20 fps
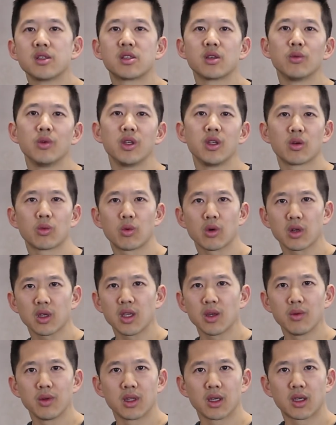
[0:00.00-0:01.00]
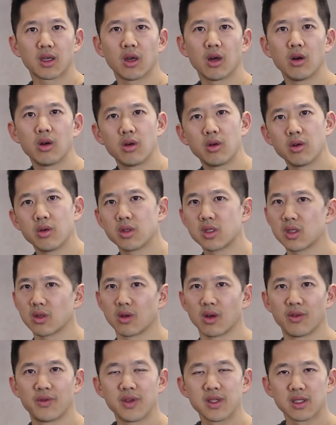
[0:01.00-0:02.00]
So when you're working with a code coach
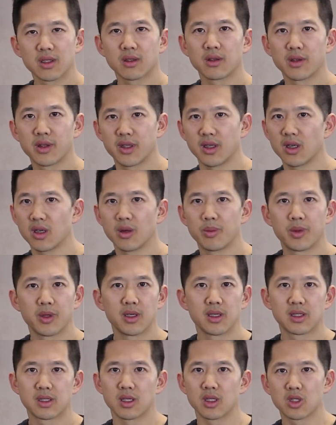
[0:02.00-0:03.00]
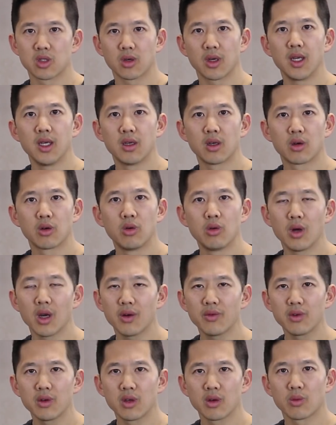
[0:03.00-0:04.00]
or a physical therapist, a trainer,
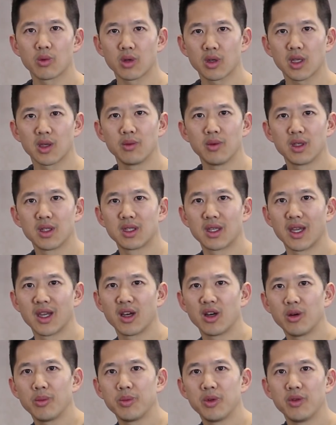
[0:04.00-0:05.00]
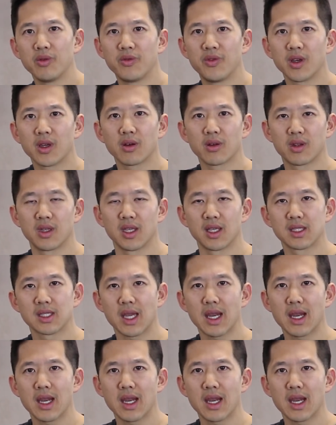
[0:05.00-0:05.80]
whoever you're working with to help you figure things